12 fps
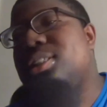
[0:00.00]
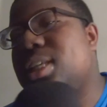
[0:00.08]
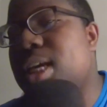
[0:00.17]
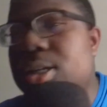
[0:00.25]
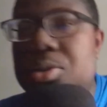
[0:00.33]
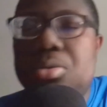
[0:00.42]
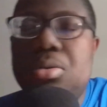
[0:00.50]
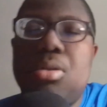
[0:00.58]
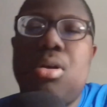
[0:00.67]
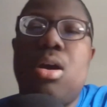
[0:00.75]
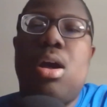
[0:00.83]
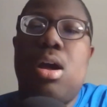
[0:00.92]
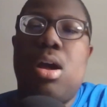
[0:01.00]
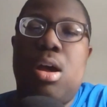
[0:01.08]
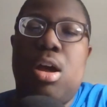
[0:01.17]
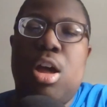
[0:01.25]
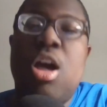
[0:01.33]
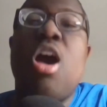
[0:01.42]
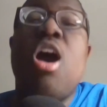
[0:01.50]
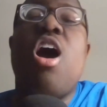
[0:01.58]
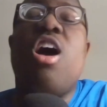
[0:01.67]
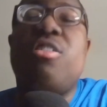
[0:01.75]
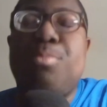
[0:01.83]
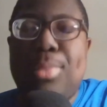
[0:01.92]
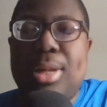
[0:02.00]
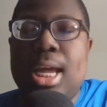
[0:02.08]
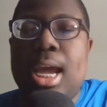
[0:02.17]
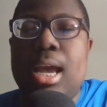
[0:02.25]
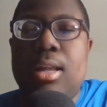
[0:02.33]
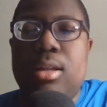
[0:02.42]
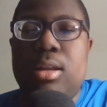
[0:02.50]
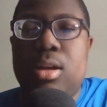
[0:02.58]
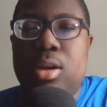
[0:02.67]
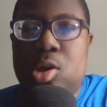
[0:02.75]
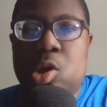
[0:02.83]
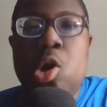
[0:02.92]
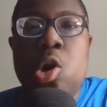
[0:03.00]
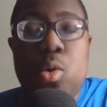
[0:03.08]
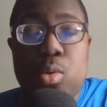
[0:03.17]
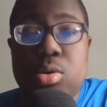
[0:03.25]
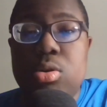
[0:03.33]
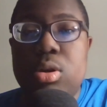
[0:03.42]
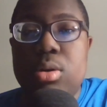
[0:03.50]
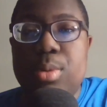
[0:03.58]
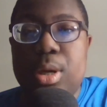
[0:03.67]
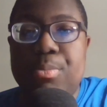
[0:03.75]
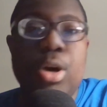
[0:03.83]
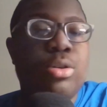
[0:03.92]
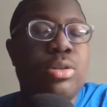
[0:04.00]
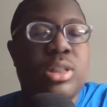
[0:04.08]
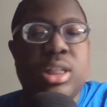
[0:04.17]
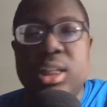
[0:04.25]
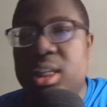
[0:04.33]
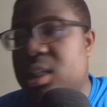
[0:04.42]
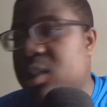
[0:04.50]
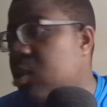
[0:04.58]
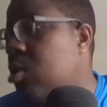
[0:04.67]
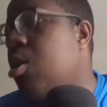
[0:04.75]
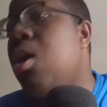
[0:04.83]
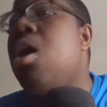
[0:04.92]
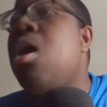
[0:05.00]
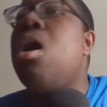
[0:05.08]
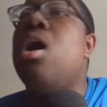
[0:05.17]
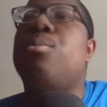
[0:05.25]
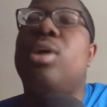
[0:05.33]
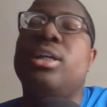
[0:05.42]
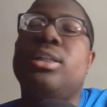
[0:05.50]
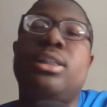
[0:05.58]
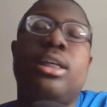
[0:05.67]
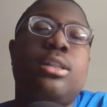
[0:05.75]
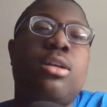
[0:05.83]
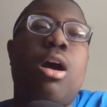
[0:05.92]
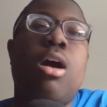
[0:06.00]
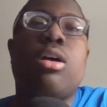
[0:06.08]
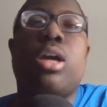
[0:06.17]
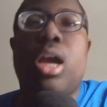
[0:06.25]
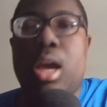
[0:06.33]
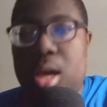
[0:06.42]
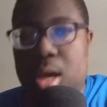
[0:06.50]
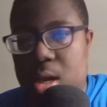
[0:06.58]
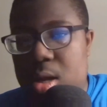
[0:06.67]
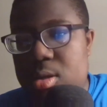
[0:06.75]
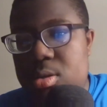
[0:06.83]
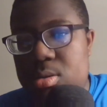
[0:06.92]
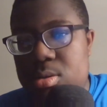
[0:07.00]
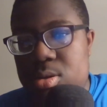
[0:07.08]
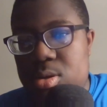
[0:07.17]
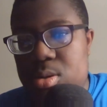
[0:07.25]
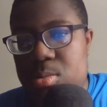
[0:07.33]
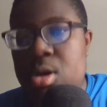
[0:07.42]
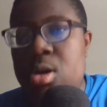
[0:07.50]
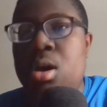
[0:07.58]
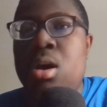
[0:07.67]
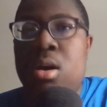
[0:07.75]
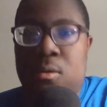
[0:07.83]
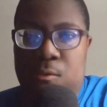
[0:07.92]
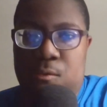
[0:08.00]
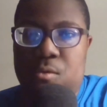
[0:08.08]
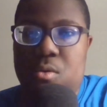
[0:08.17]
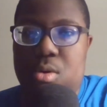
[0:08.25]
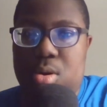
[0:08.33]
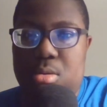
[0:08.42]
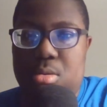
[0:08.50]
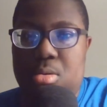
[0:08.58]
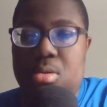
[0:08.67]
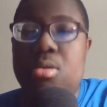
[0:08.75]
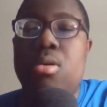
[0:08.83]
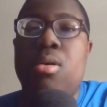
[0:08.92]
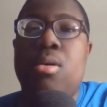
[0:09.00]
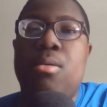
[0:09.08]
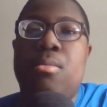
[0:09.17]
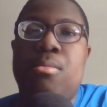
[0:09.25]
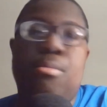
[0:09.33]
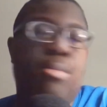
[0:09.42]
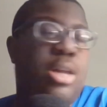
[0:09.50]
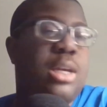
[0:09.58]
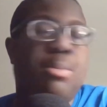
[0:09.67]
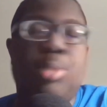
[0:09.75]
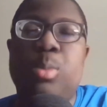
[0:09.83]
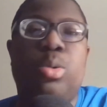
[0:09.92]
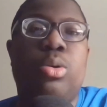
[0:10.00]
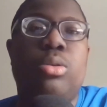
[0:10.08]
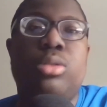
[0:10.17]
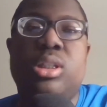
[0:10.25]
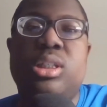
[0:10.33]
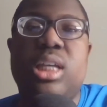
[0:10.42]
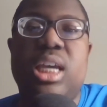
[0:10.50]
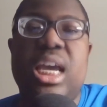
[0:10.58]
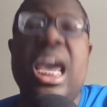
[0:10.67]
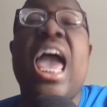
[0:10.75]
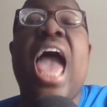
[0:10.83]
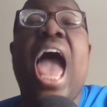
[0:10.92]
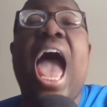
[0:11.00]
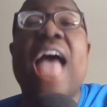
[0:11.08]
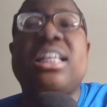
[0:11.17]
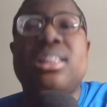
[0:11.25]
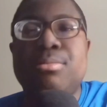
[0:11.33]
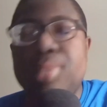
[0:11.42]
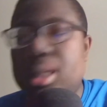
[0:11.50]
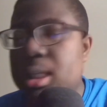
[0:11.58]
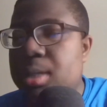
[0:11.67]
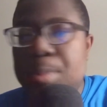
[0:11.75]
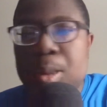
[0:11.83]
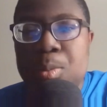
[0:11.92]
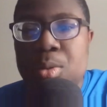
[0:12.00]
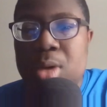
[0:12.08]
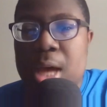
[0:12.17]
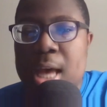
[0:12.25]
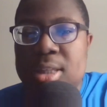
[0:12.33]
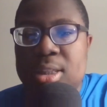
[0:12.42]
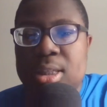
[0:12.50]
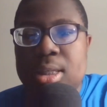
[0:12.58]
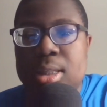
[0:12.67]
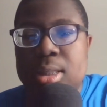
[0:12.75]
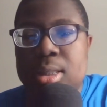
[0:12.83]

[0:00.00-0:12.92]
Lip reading: schedule of plan. We're going to be posting this on my TikTok and YouTube for many people to see. As many people as